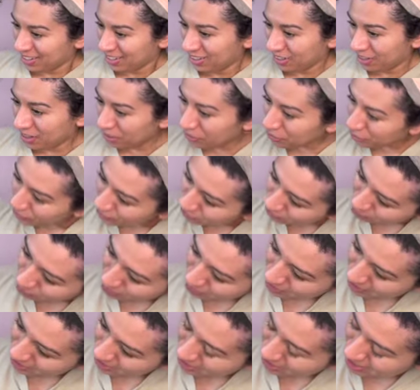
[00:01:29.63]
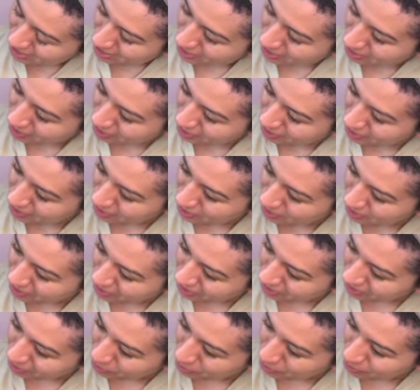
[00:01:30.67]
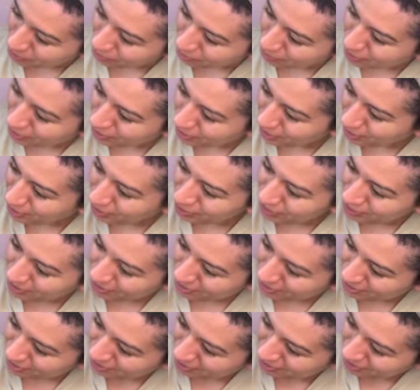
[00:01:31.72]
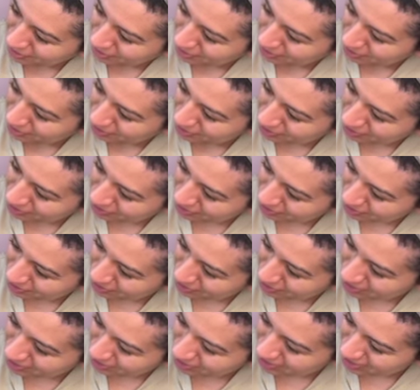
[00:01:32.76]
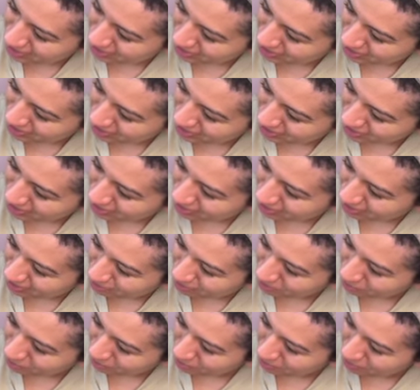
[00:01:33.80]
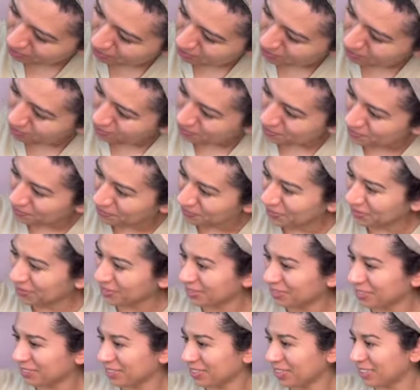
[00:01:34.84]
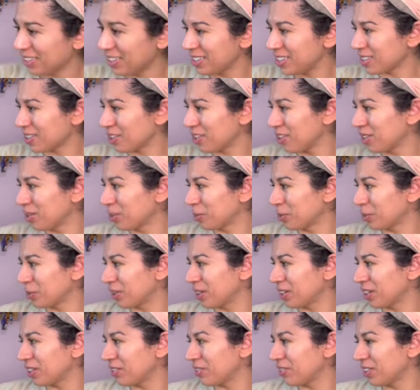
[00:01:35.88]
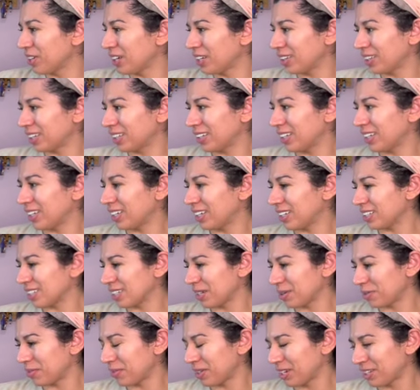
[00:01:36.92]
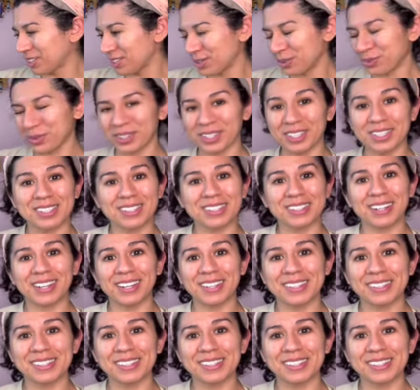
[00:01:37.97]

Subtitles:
If little Miss Nebula decides to get up from this cardboard, and if not, then I guess I'm not doing this today.